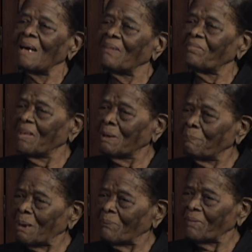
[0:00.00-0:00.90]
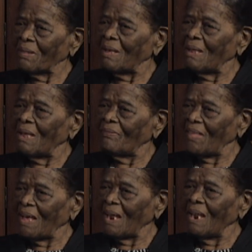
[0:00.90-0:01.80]
think about that.
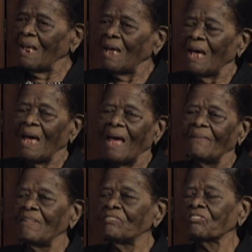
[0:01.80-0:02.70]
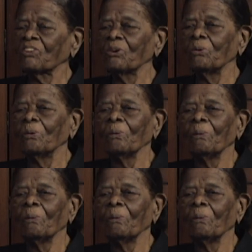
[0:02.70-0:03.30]
And this school